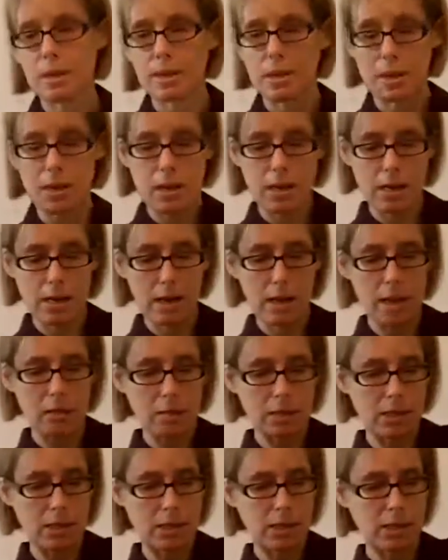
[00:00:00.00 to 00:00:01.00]
then cut it
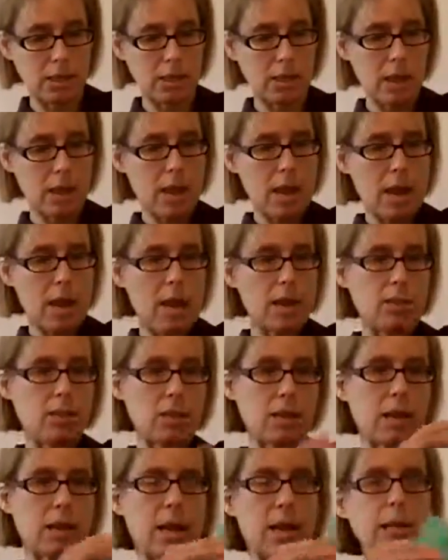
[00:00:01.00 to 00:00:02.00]
out, and
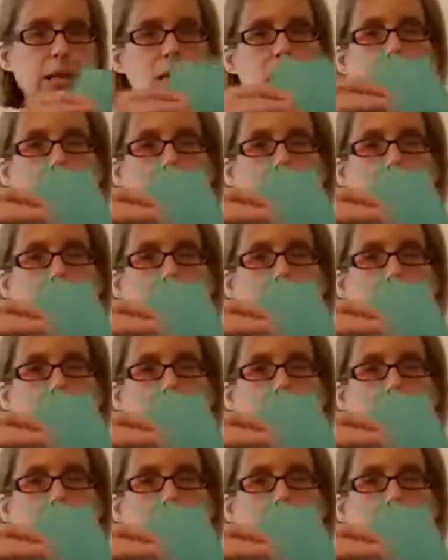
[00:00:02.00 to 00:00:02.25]
they're going to end